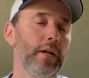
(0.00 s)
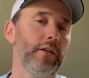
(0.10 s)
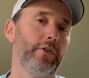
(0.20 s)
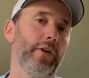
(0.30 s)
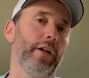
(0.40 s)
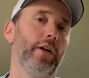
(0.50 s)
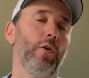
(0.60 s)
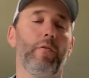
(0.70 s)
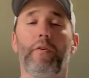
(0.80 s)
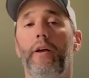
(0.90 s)
so you get a
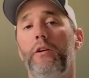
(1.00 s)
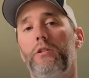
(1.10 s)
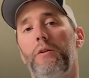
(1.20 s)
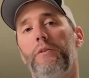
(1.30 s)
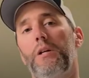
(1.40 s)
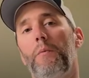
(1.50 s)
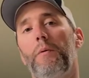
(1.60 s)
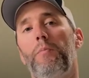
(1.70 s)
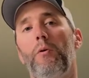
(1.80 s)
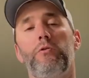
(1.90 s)
notification every time
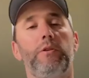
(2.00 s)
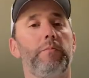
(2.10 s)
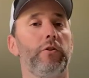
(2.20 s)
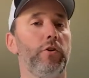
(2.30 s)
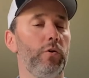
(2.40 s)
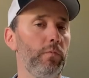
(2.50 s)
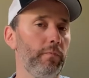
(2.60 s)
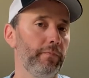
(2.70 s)
we post something new.